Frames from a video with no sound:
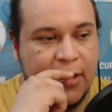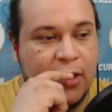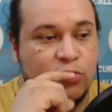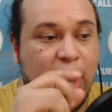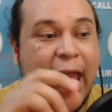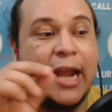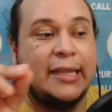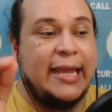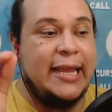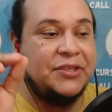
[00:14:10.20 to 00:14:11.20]

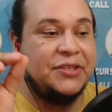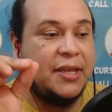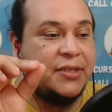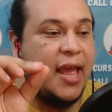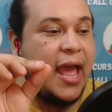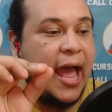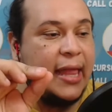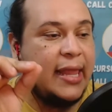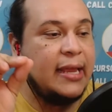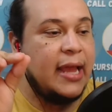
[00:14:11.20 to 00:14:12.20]
Rarely, it says
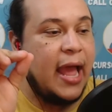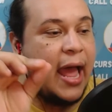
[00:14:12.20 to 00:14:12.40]
Alex